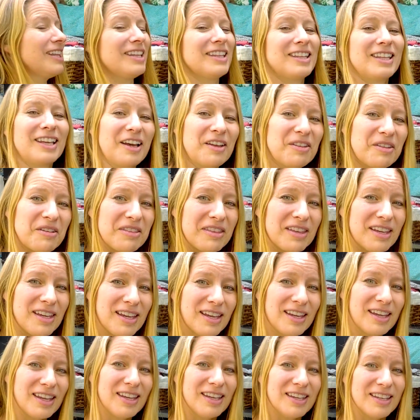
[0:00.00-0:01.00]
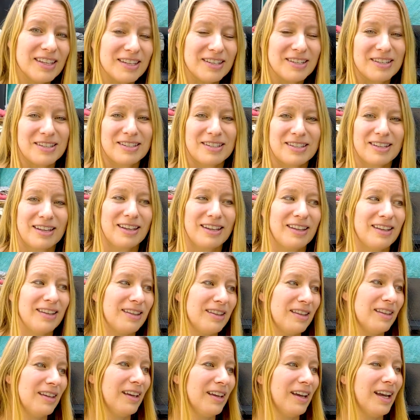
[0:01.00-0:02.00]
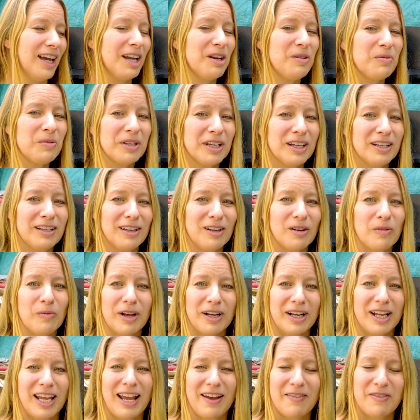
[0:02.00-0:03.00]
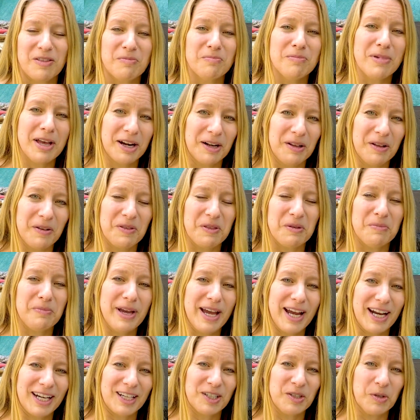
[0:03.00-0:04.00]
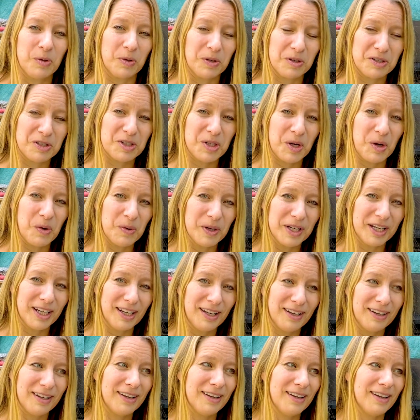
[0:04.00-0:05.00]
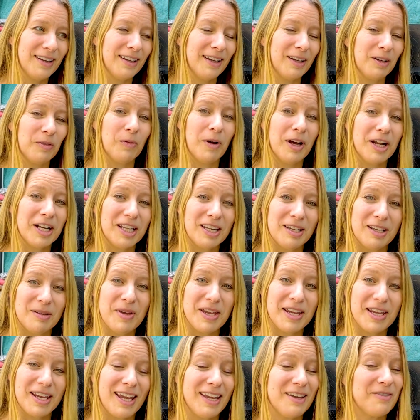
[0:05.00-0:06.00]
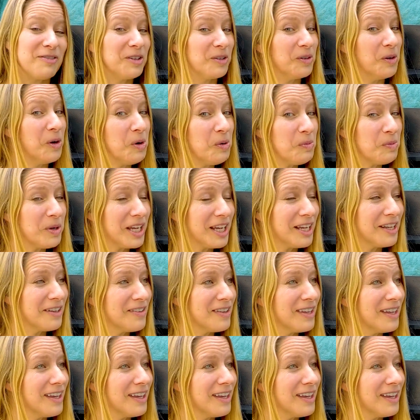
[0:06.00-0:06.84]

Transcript: The other thing is that I really didn't want to have the metal of the back doors showing. I wanted to make it feel homey.